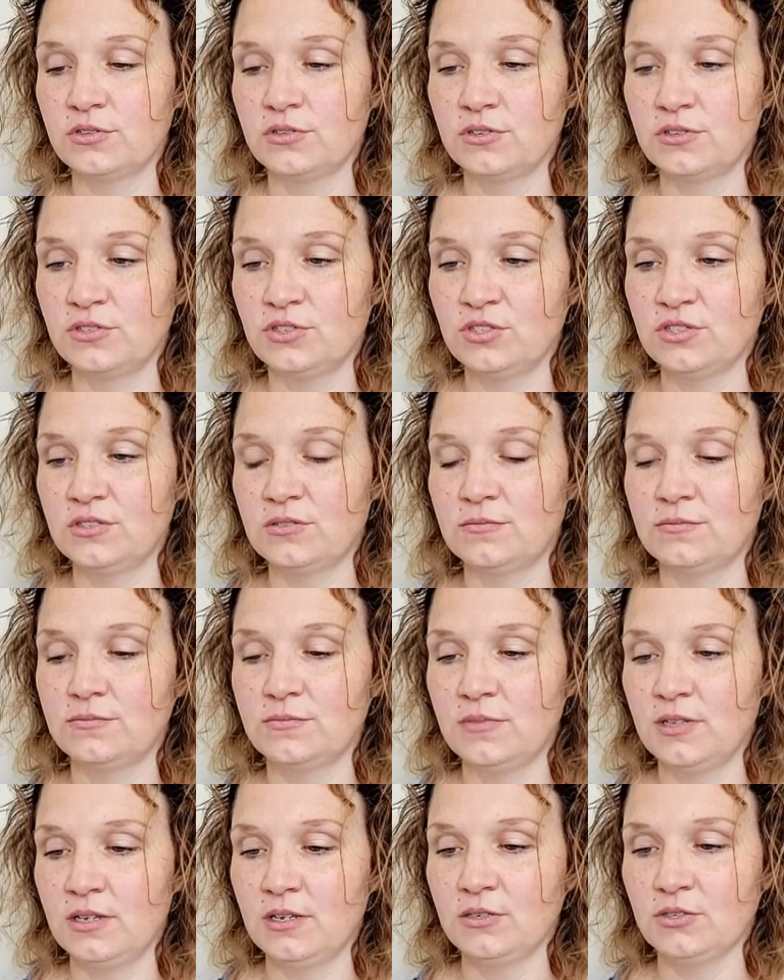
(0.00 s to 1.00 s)
just
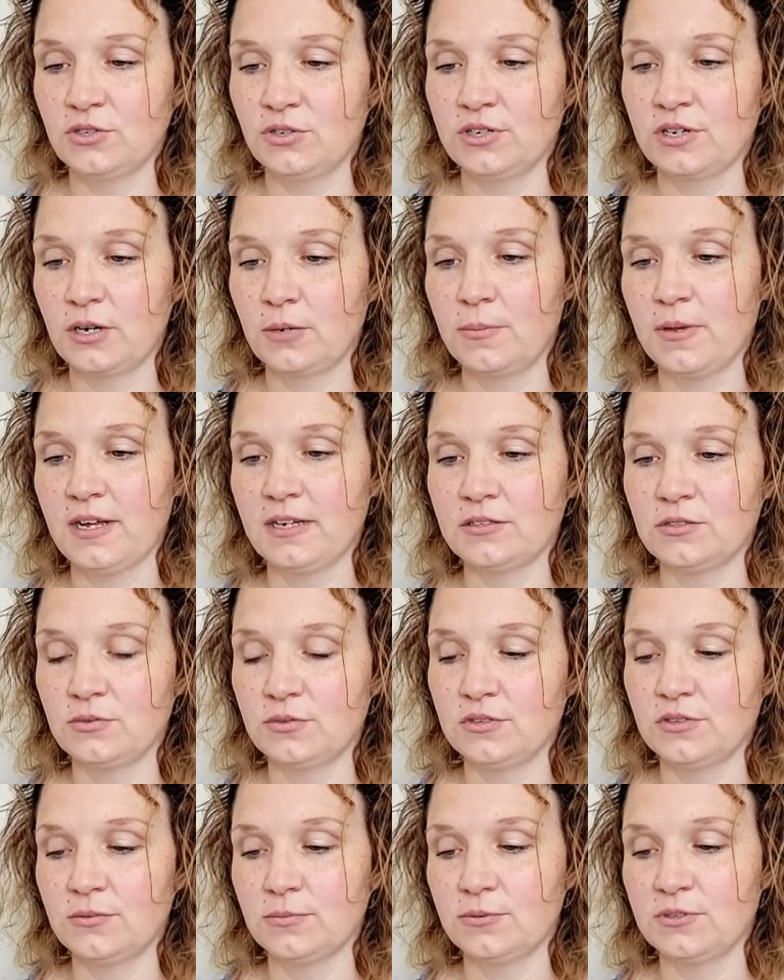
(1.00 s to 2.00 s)
turning our back to it
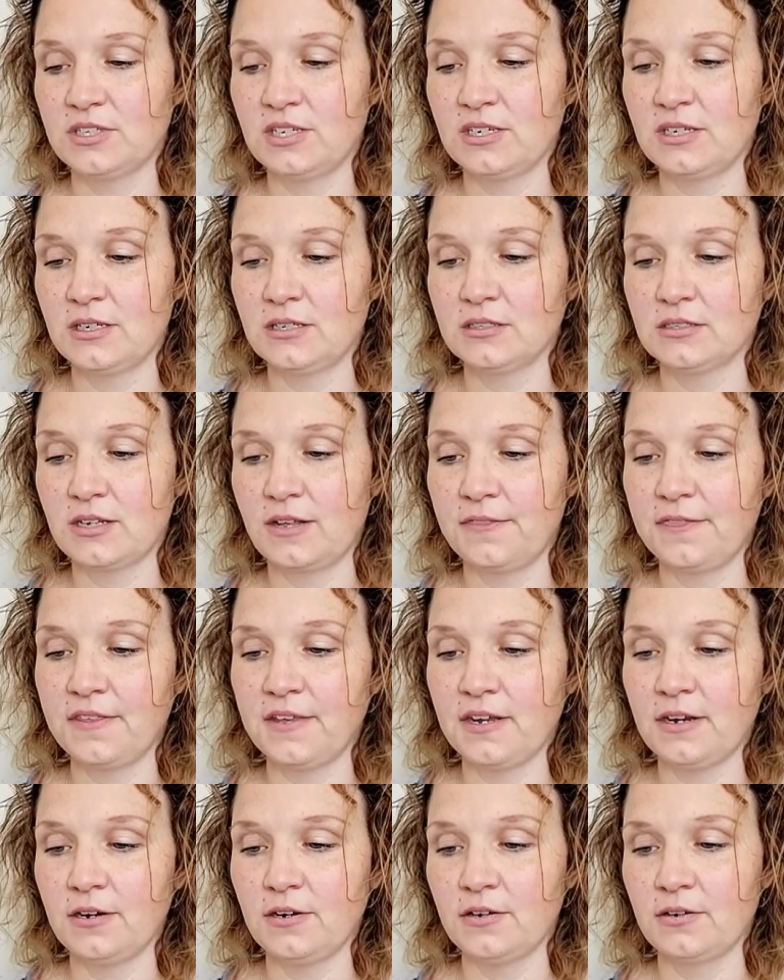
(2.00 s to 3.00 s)
or pretending it's not
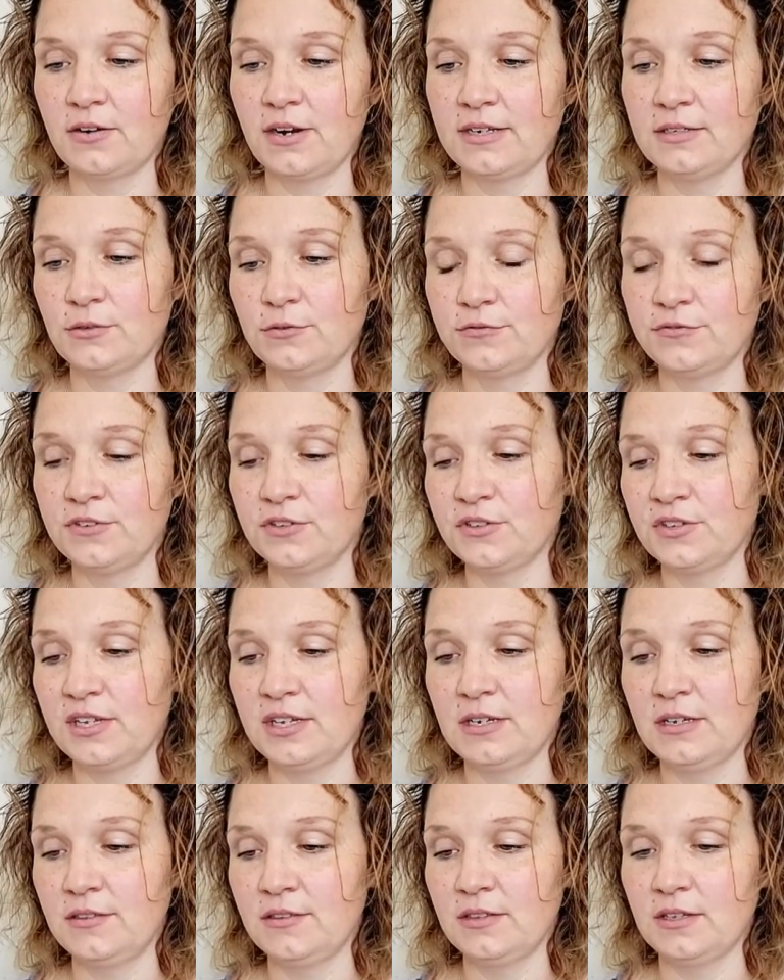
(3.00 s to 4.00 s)
there or I don't feel
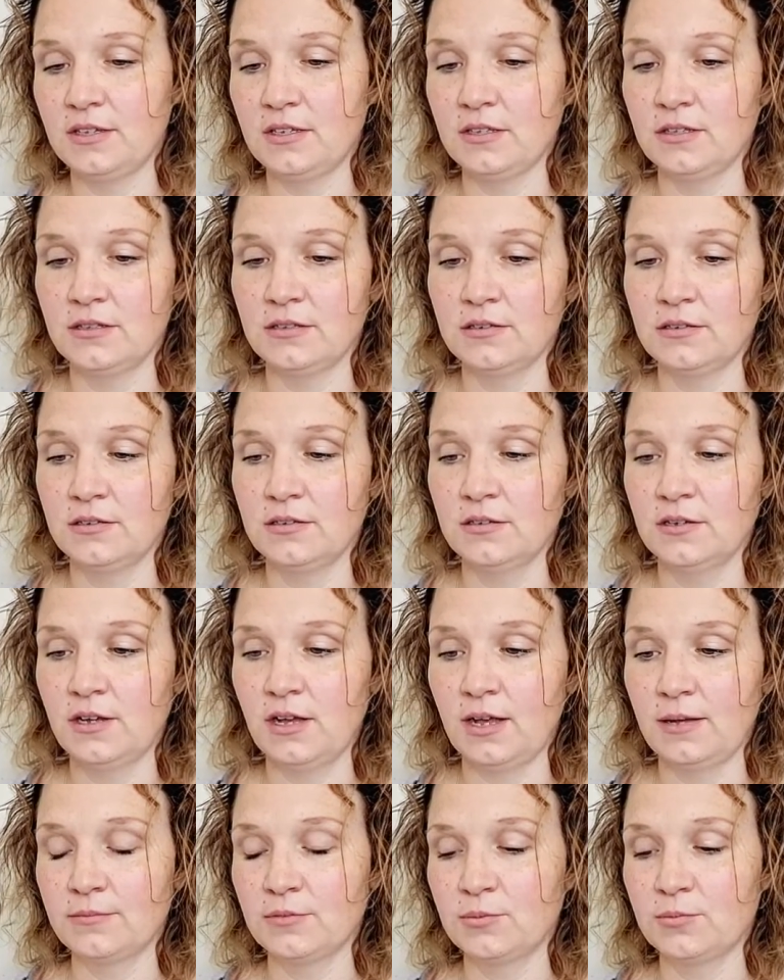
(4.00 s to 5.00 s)
anything.
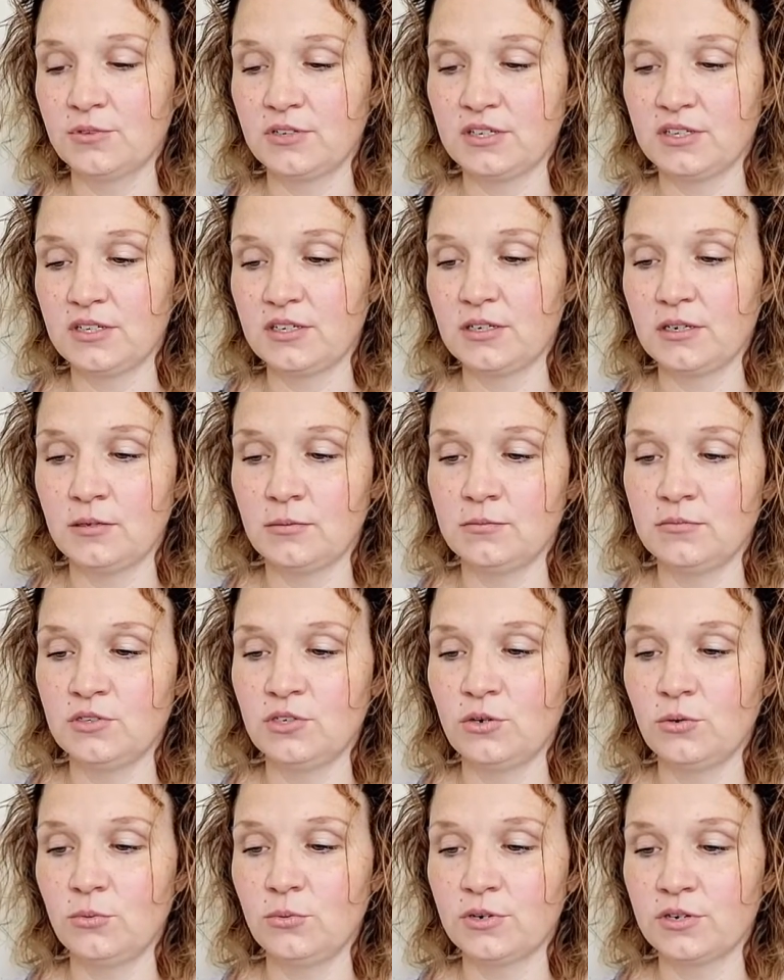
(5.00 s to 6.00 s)
I'm completely numb.
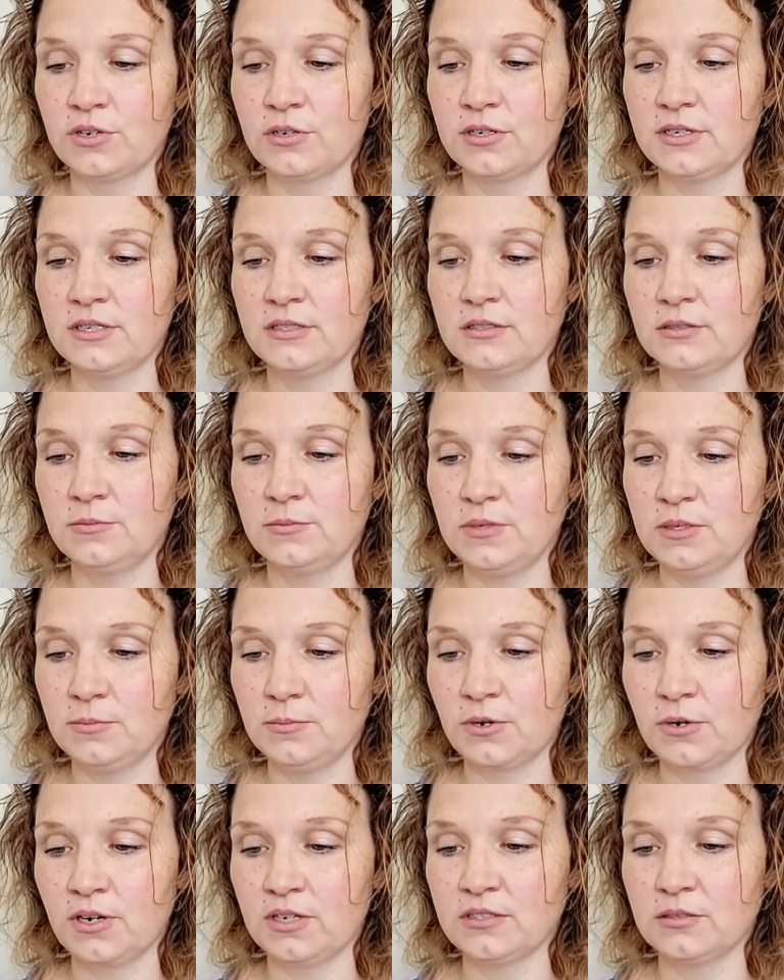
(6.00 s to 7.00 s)
No, we're going to be
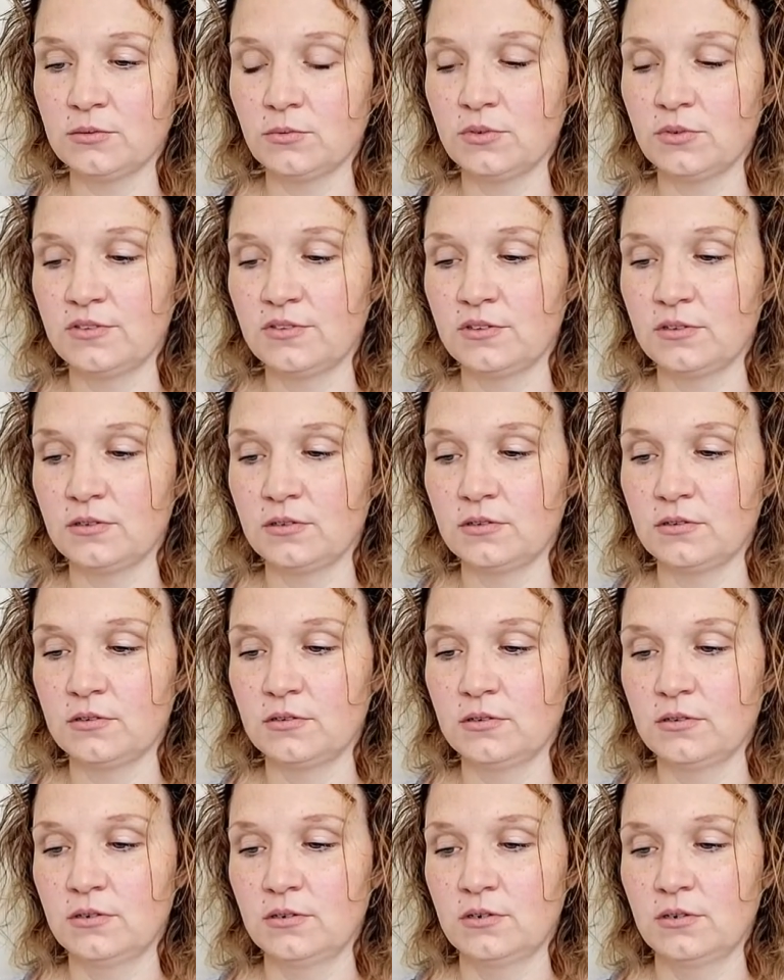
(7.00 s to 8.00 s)
present with it.
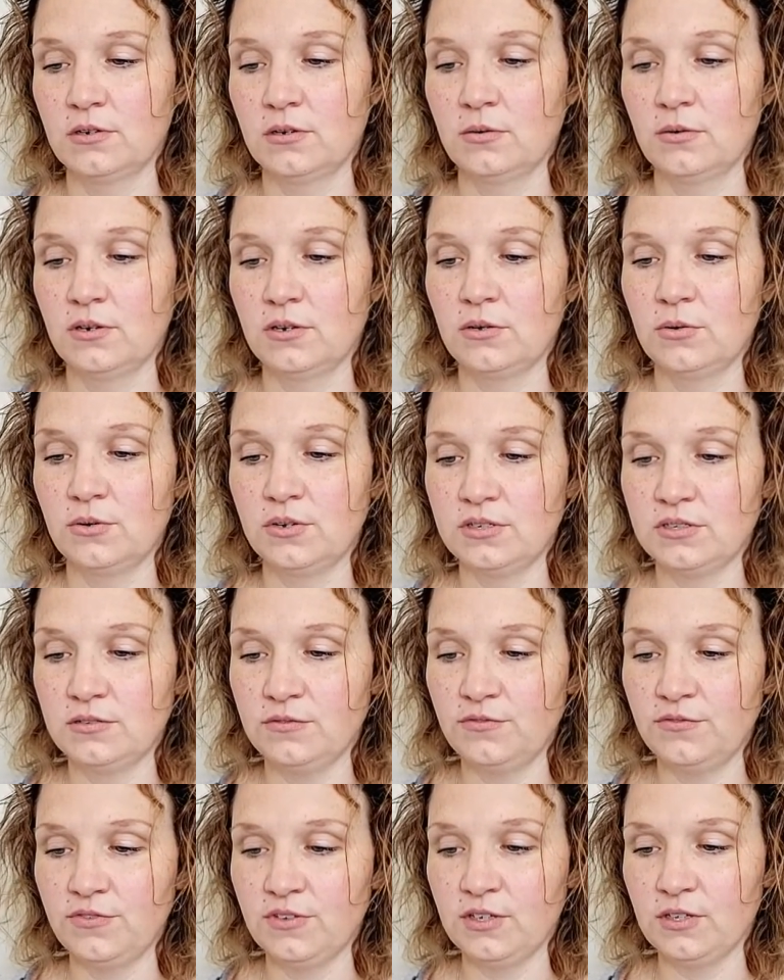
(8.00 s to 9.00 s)
We're going to
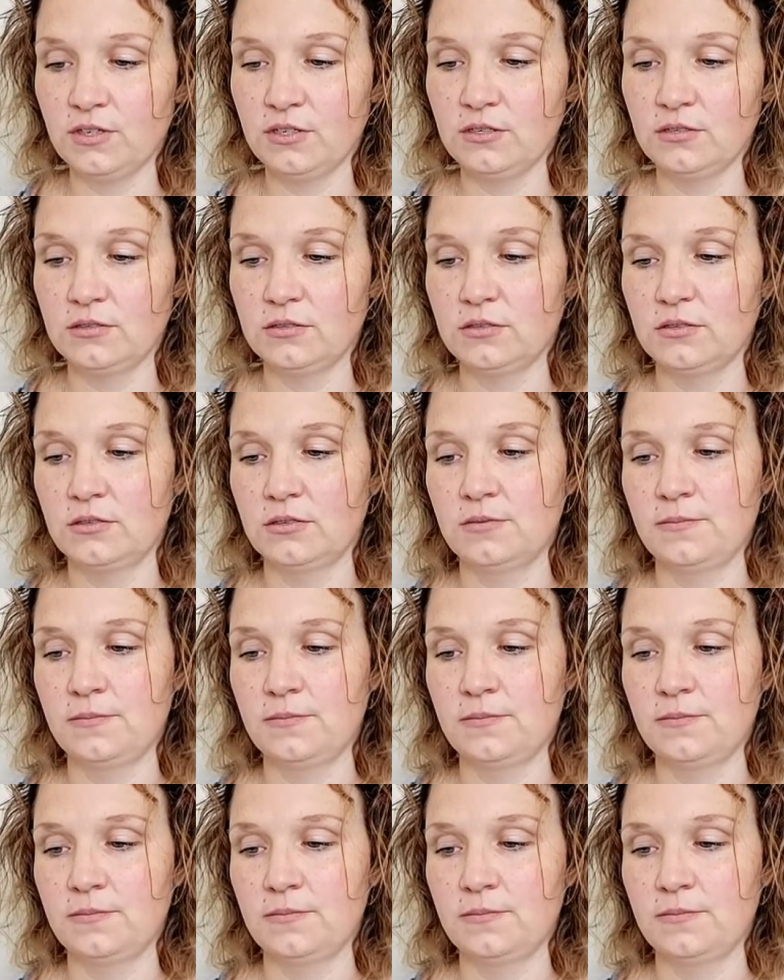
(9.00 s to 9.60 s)
feel it.